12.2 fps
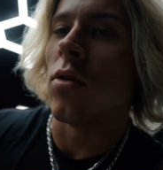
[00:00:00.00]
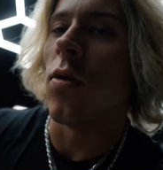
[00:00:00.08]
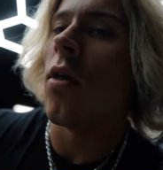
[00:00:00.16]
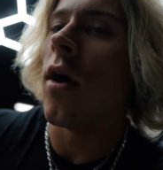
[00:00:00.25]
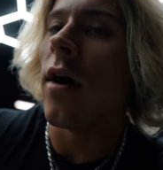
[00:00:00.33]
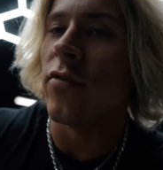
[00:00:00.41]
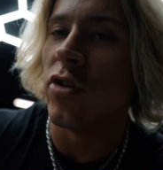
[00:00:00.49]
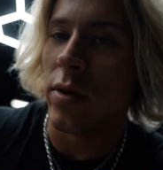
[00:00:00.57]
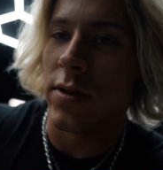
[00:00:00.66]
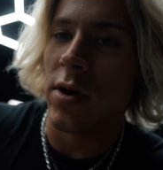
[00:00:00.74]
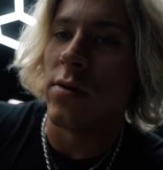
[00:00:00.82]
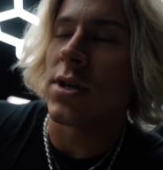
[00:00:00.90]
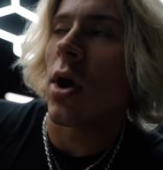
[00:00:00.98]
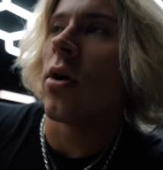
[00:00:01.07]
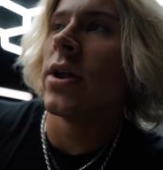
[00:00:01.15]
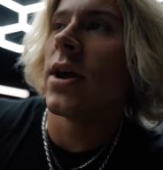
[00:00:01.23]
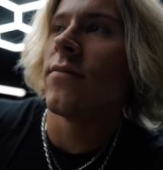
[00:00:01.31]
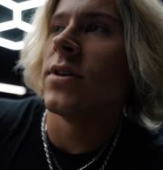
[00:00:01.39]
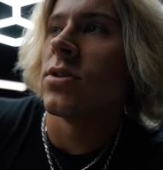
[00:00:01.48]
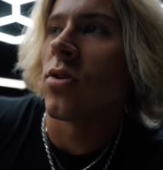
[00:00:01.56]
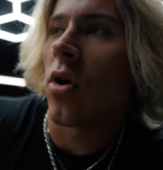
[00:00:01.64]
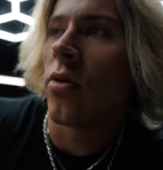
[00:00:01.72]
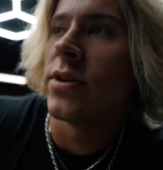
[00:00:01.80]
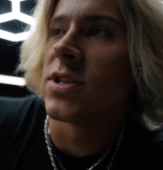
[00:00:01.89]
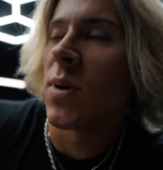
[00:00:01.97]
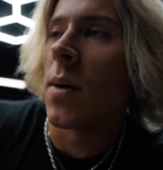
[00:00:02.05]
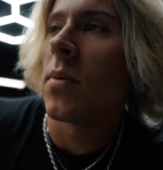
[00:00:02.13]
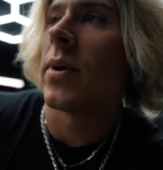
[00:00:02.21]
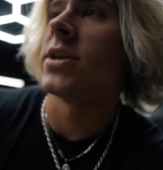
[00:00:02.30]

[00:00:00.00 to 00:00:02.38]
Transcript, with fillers: Love doing those. I already have the gnarliest pump in